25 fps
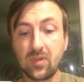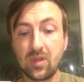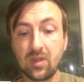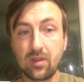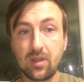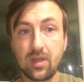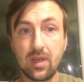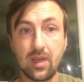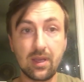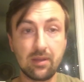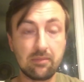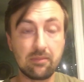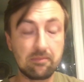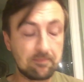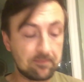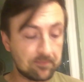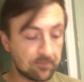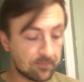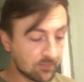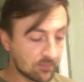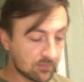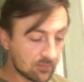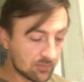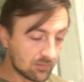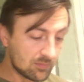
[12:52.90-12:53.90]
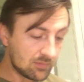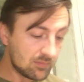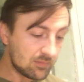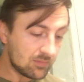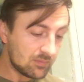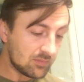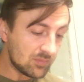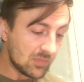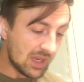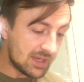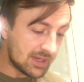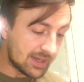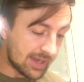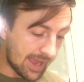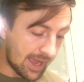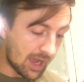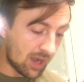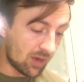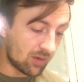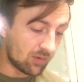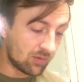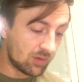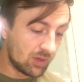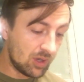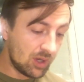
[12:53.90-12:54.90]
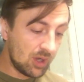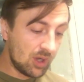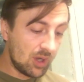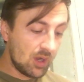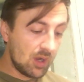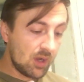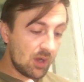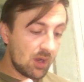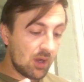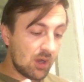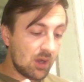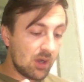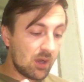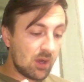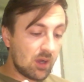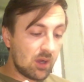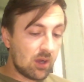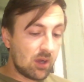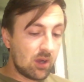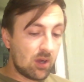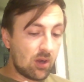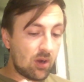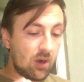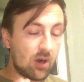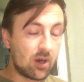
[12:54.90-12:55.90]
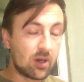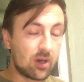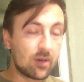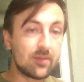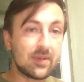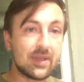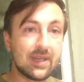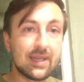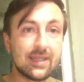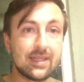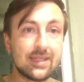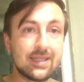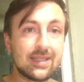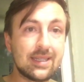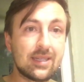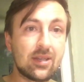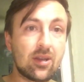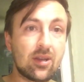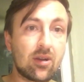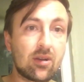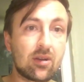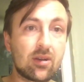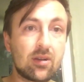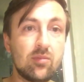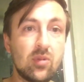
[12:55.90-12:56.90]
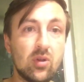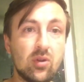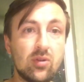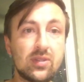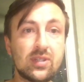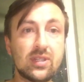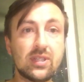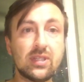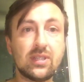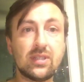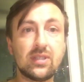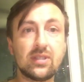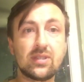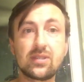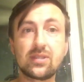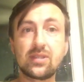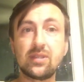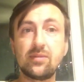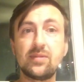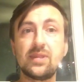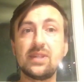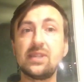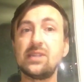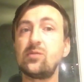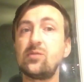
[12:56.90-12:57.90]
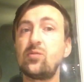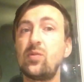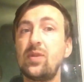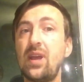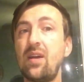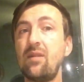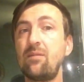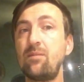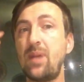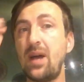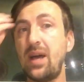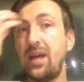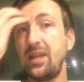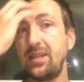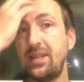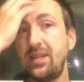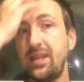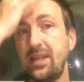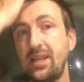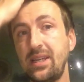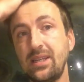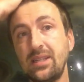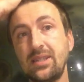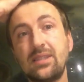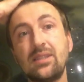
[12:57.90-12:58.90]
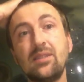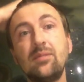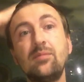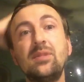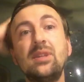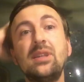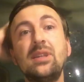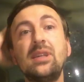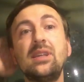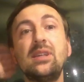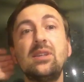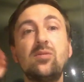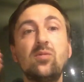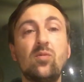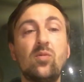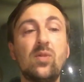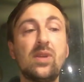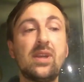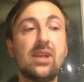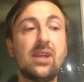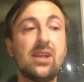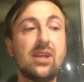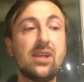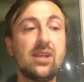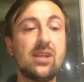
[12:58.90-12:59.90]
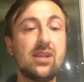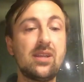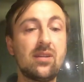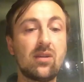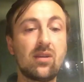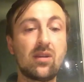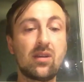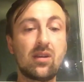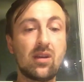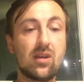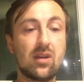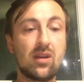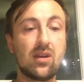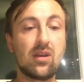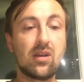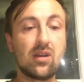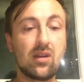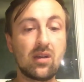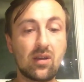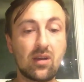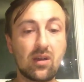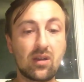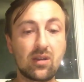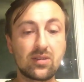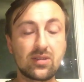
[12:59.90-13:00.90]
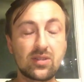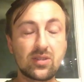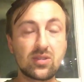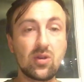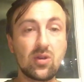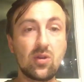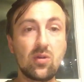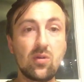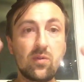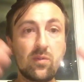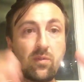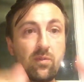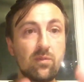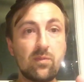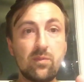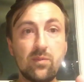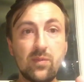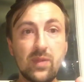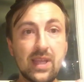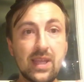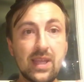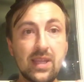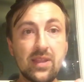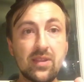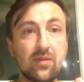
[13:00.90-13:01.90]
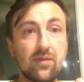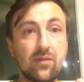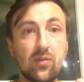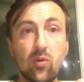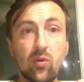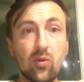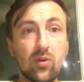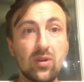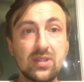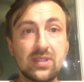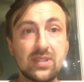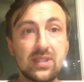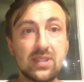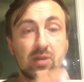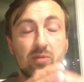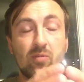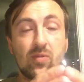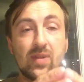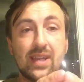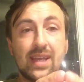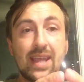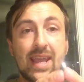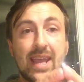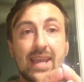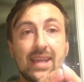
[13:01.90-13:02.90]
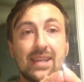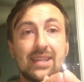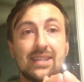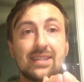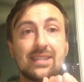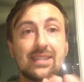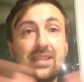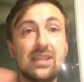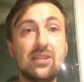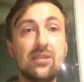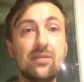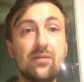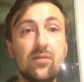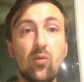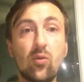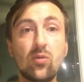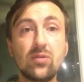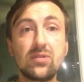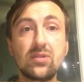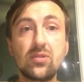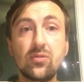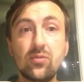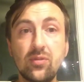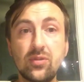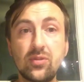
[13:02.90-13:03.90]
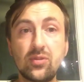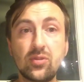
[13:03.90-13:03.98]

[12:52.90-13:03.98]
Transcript: Okay, now harmonizing our emotions. Some days we have bad days. Some days we are so in the forest that we can't see the forest through the